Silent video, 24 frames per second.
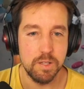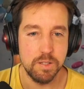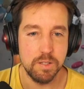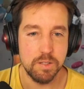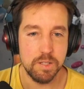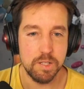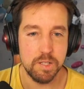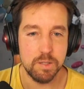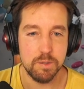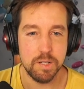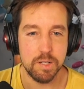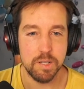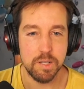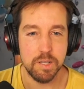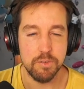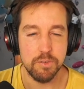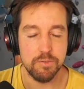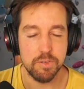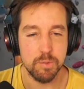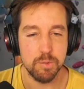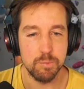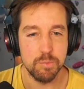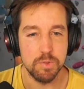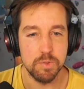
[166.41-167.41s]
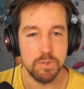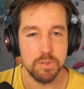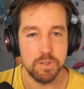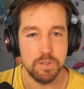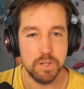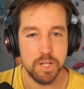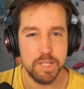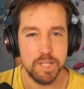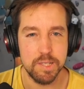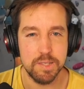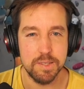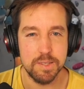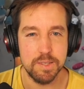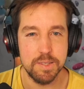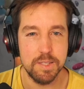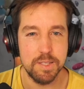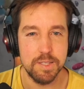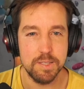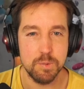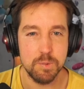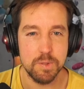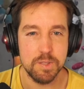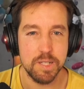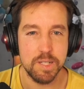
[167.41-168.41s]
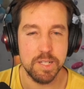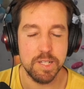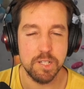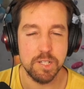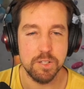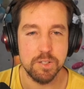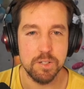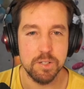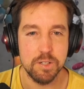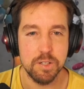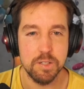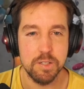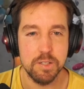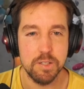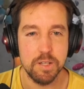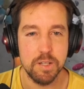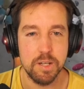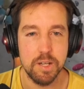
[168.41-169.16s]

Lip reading: Generally a fun boulder. This one I enjoyed.